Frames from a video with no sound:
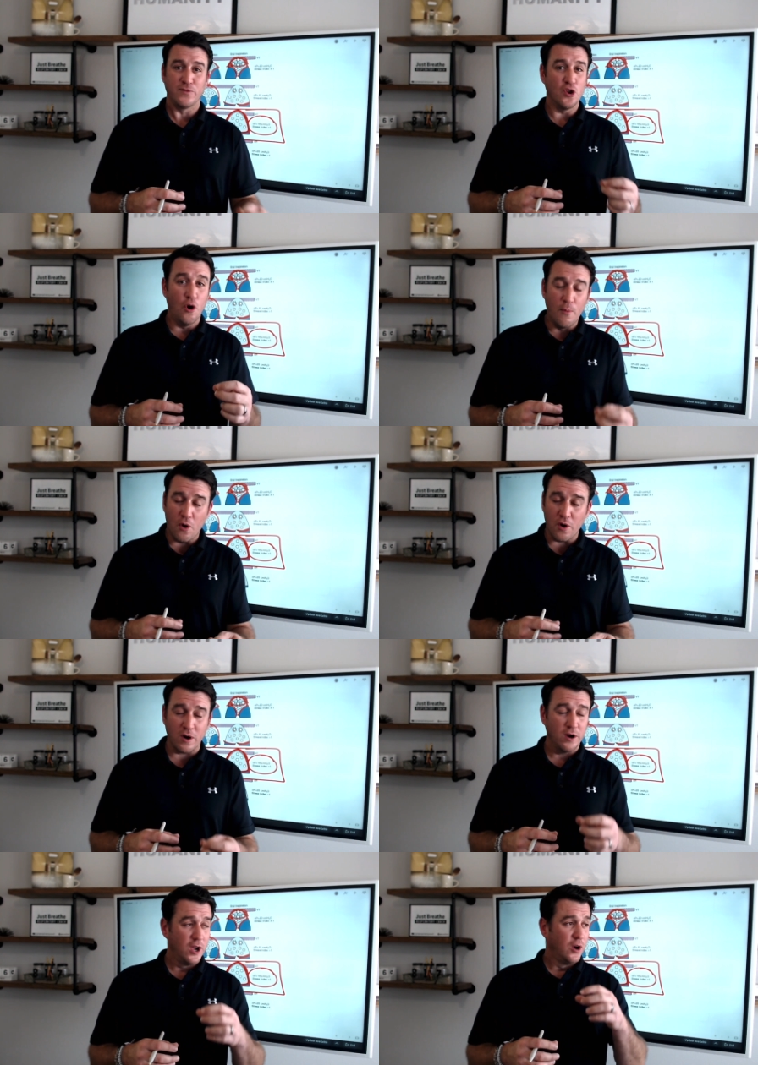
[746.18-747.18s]
No
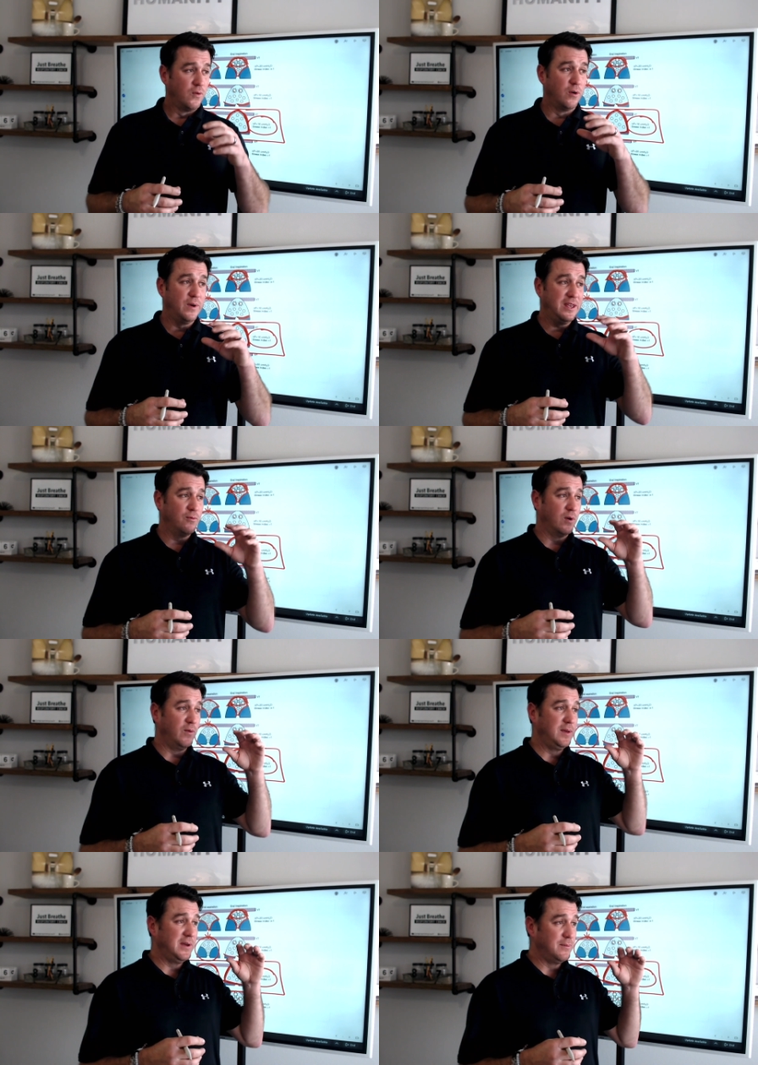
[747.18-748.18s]
more will we, will
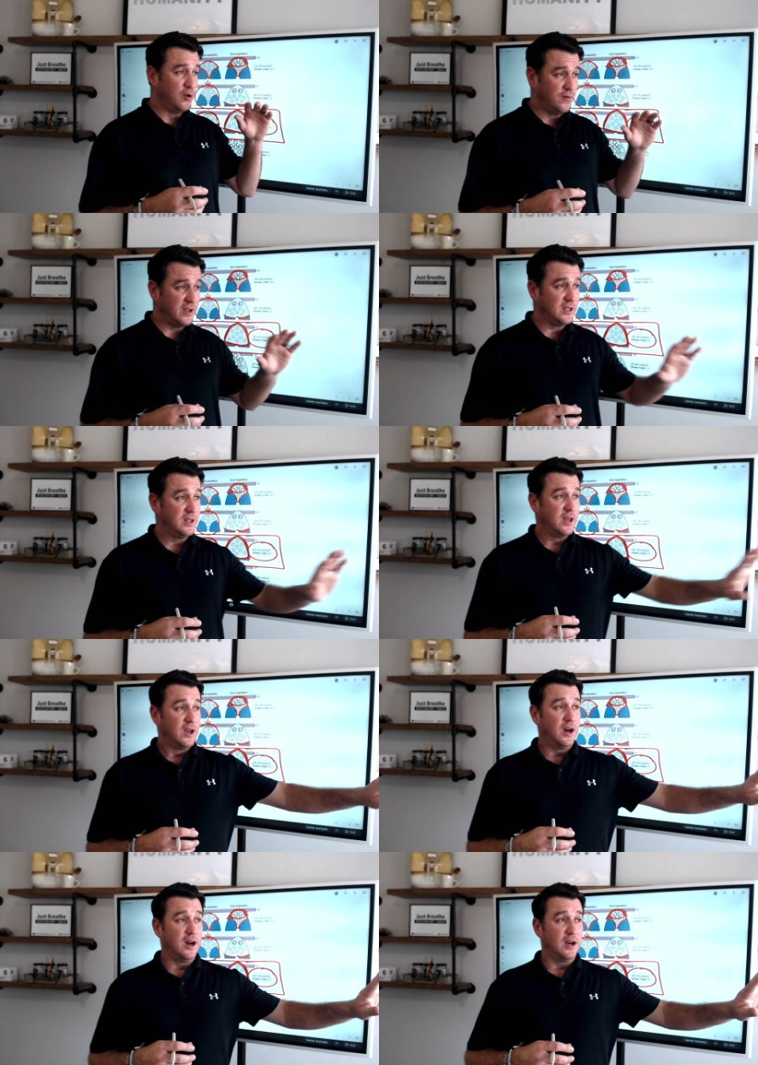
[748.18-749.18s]
we be moving,
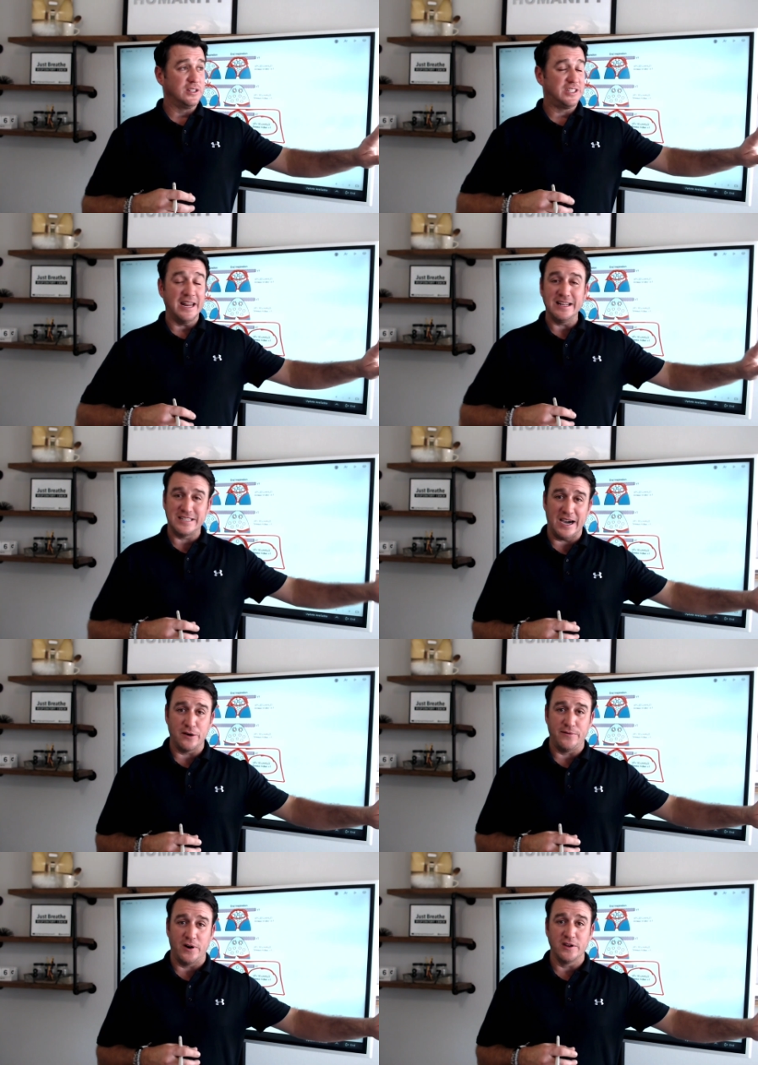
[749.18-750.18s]
uh, setting
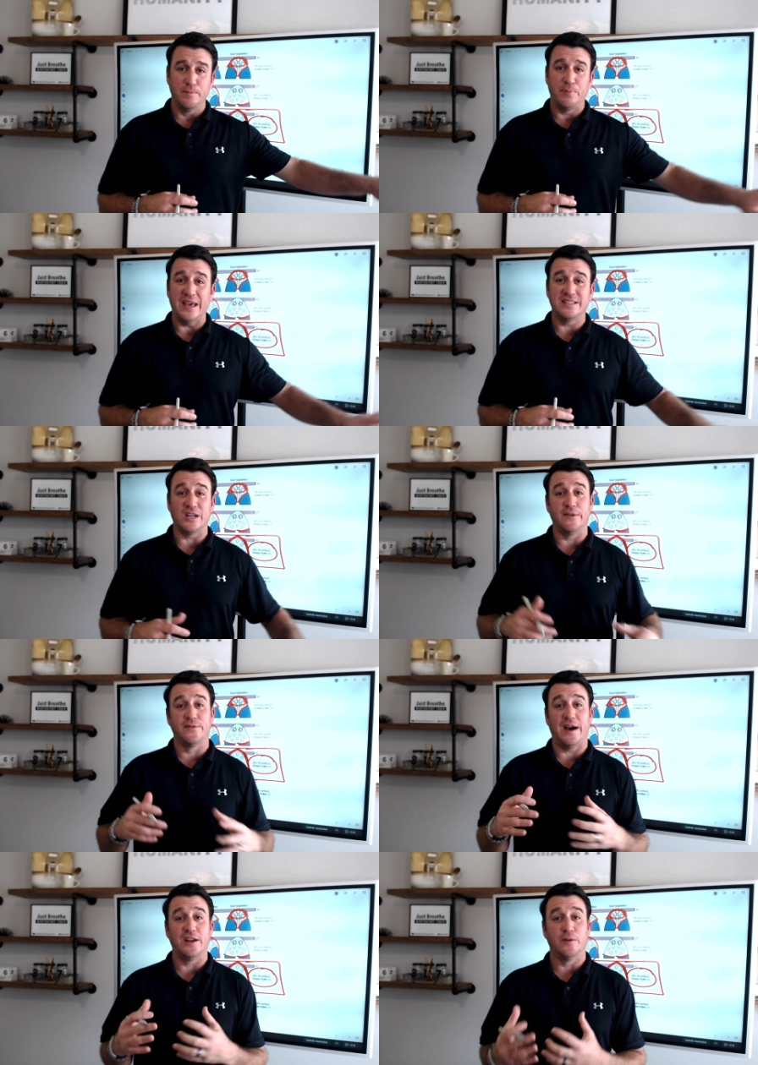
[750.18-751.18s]
tidal volume based off
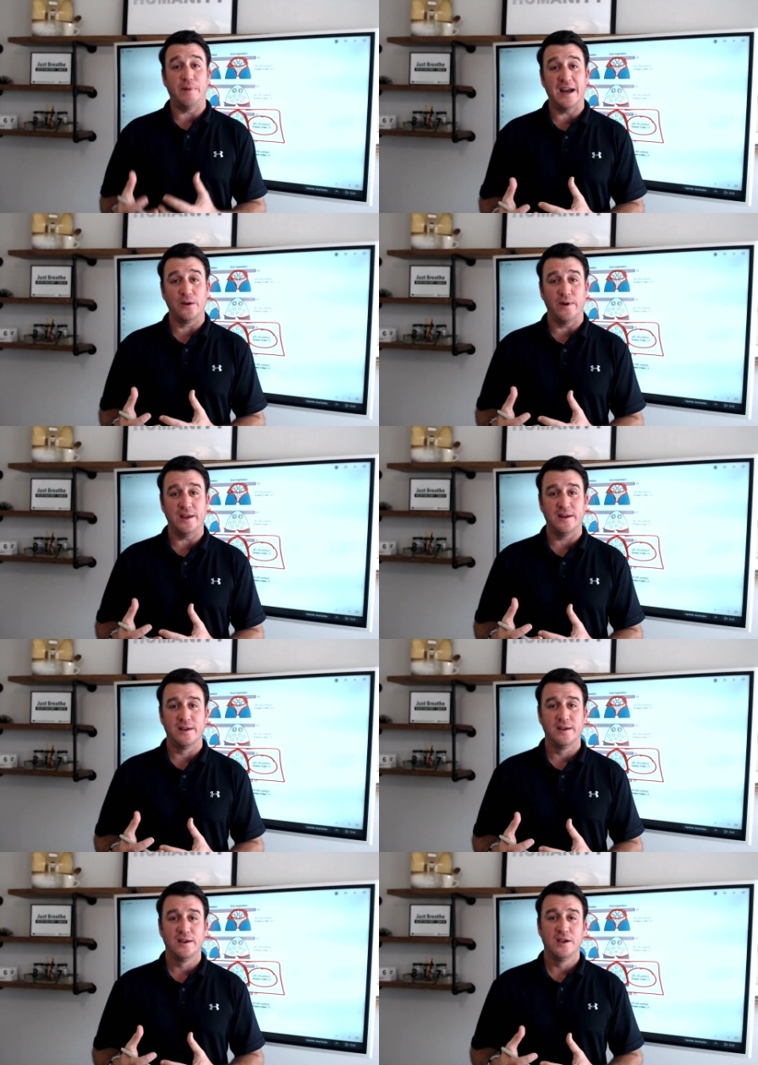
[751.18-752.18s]
of ideal body weight,
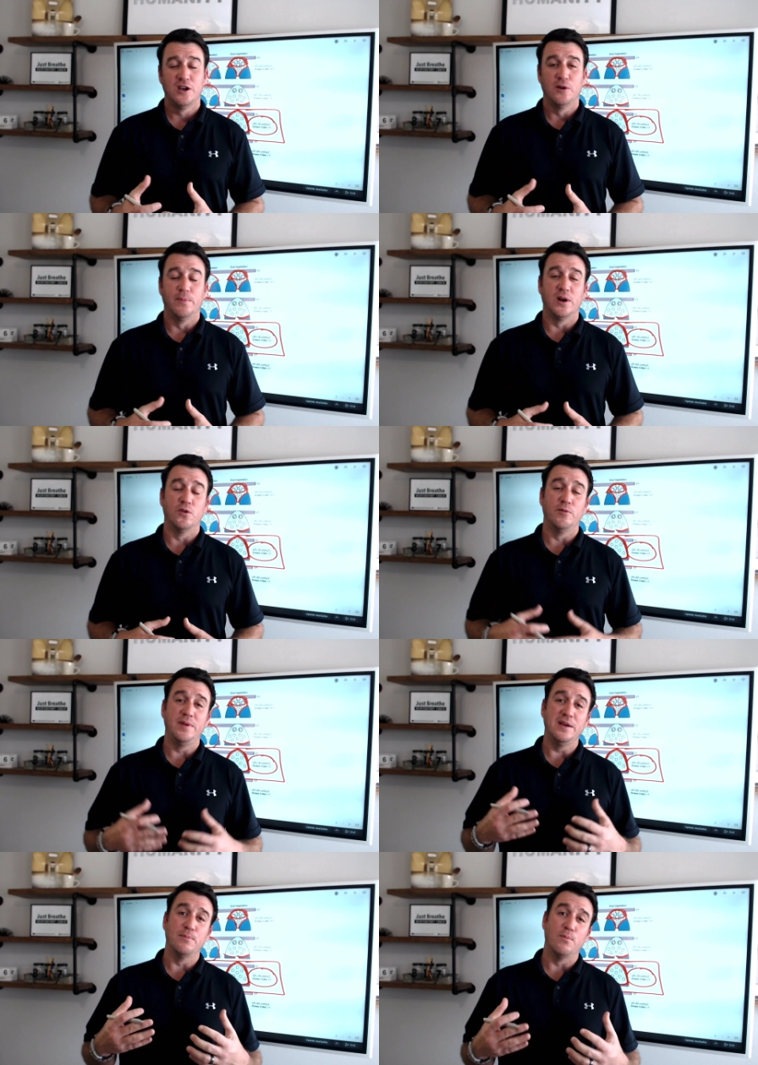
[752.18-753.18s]
but it will
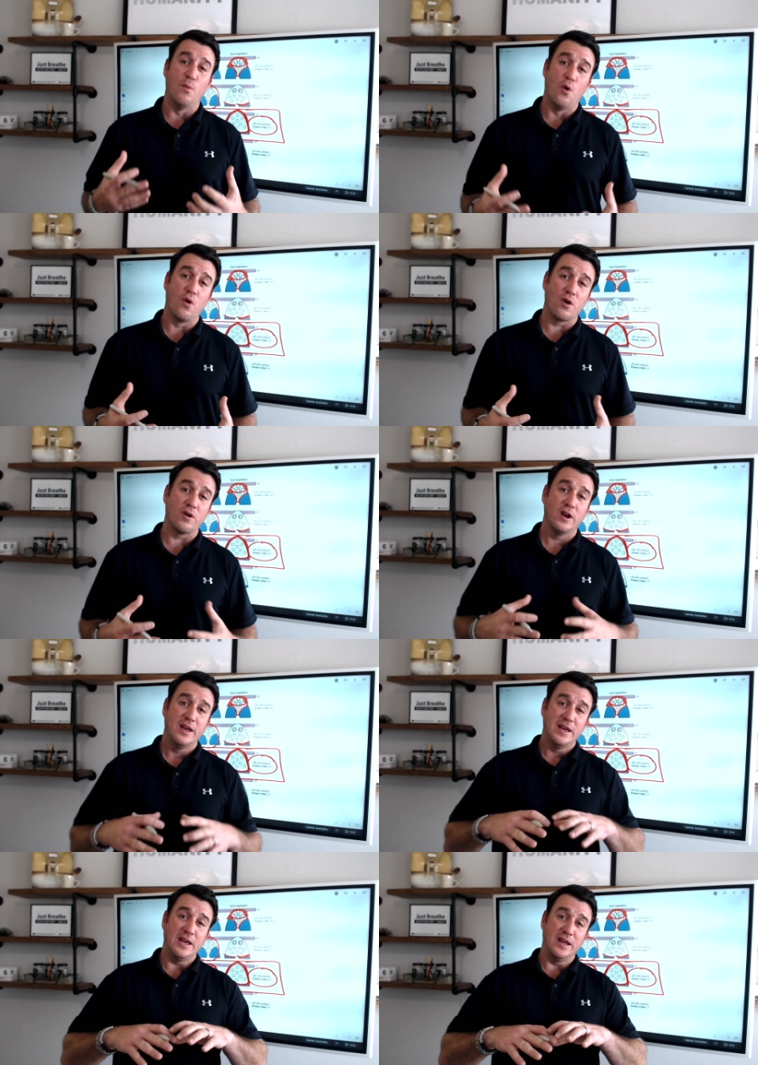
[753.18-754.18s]
be more
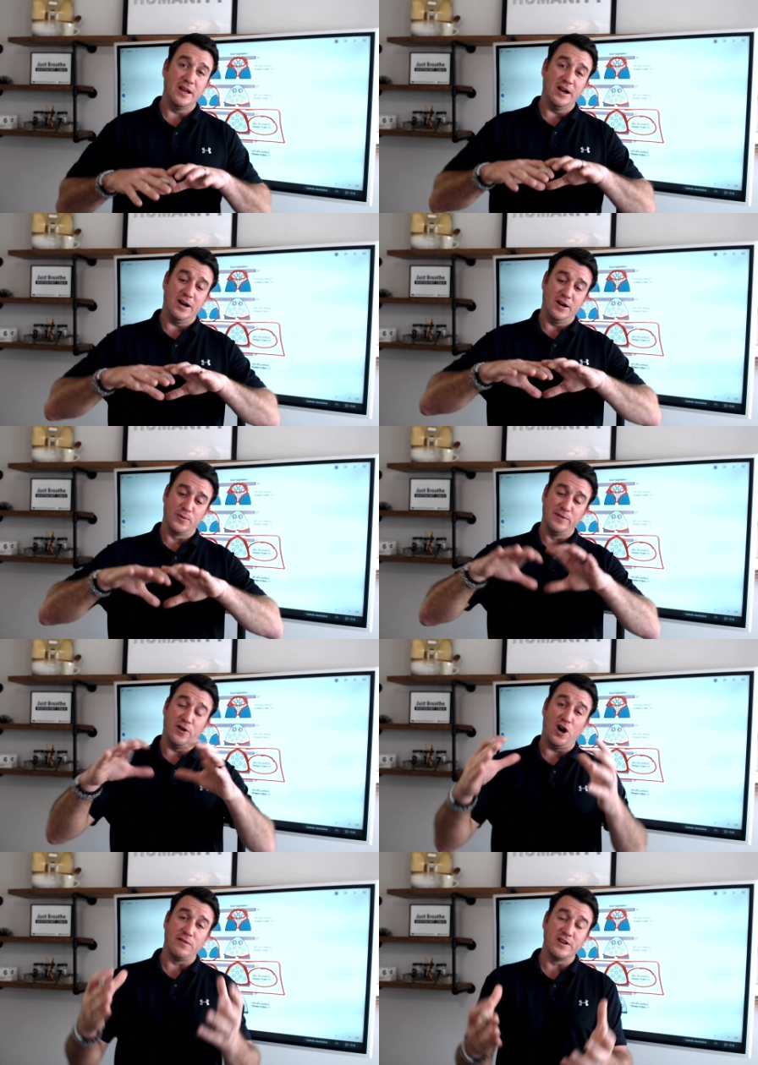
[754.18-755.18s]
uh,
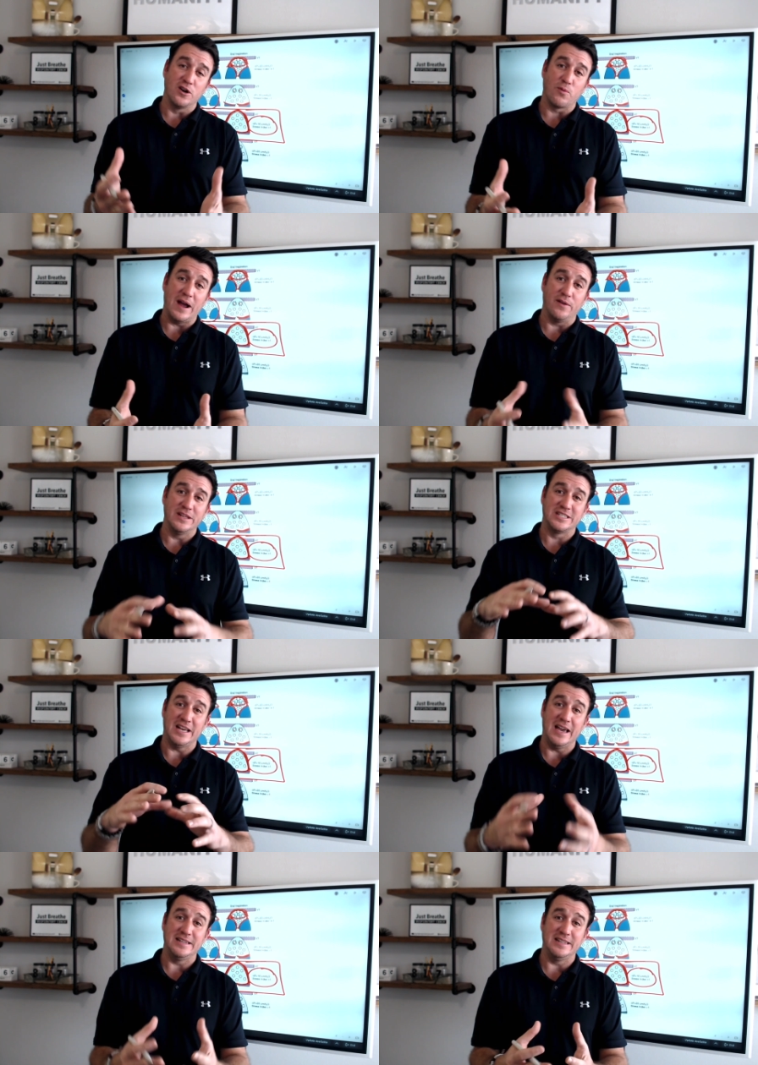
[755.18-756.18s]
revolving around this
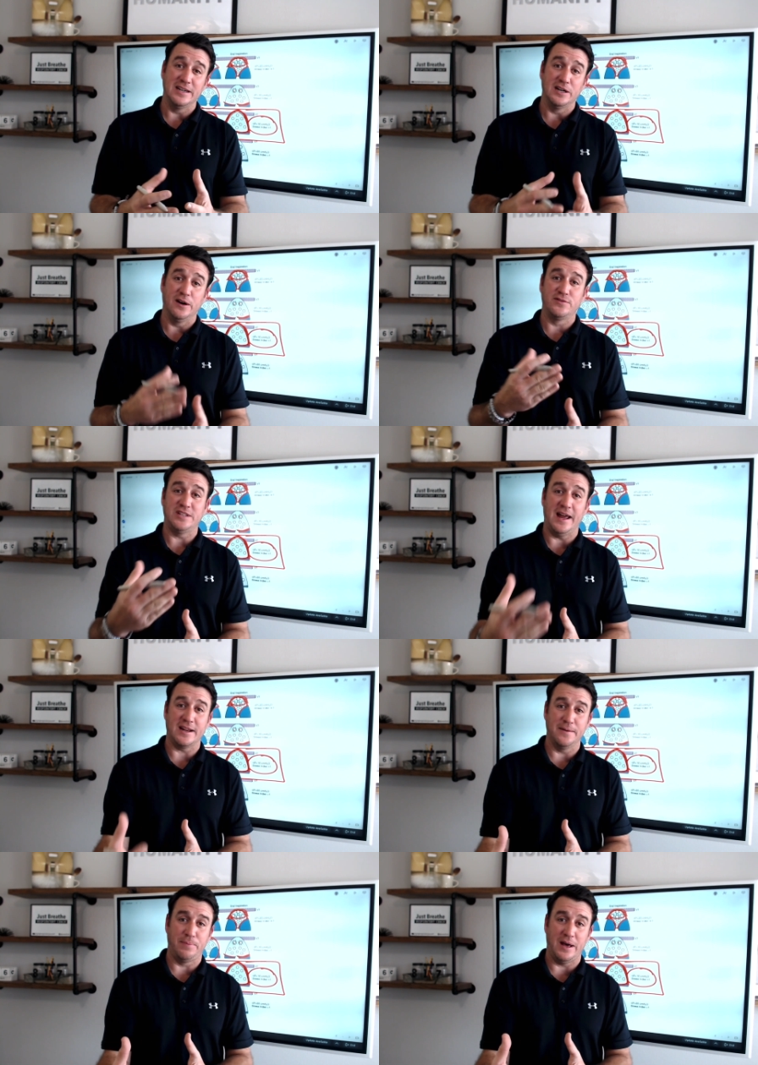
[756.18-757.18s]
idea of
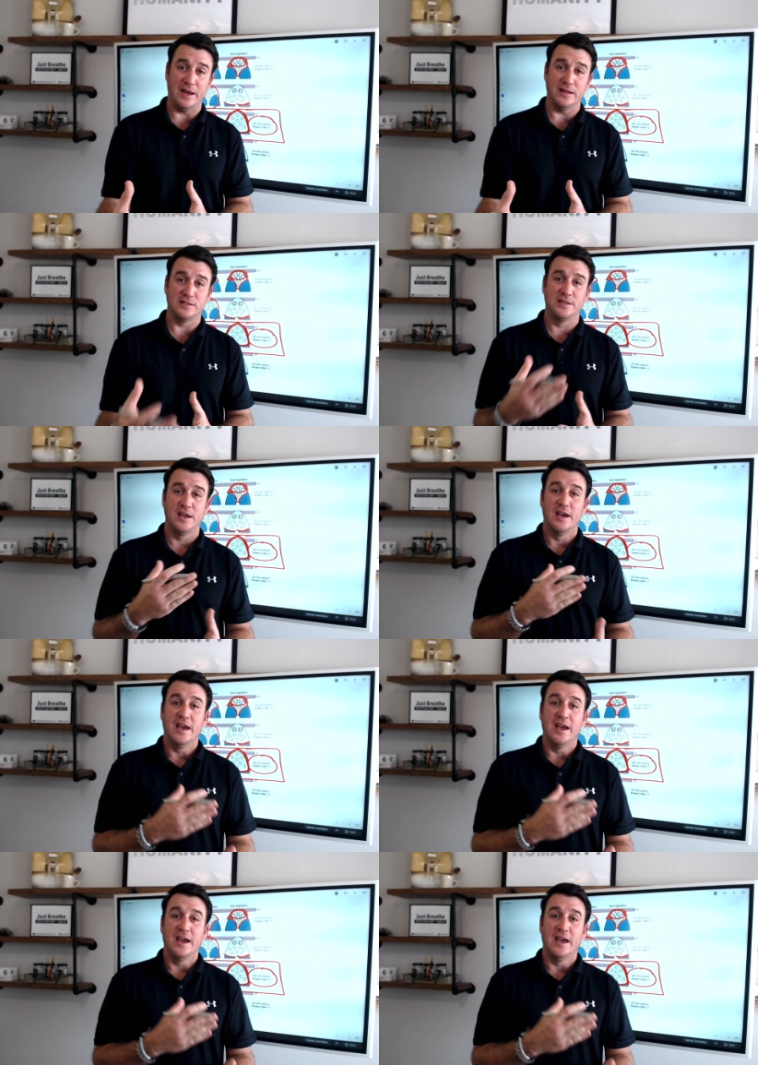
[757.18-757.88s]
static compliance